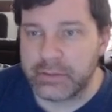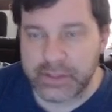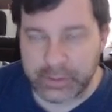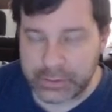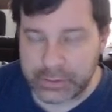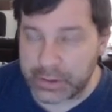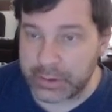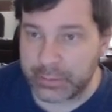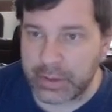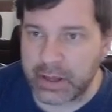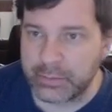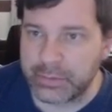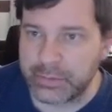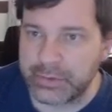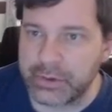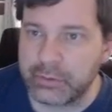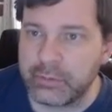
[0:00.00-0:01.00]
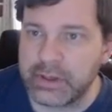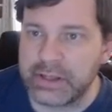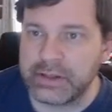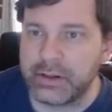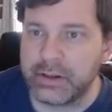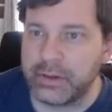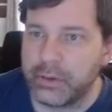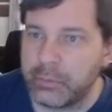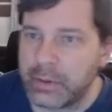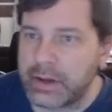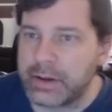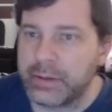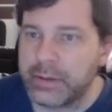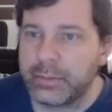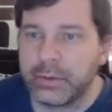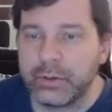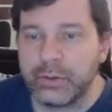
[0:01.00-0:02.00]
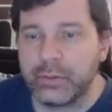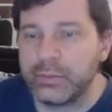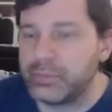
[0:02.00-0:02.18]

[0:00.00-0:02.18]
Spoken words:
not the black, but the green, the red, and the blue.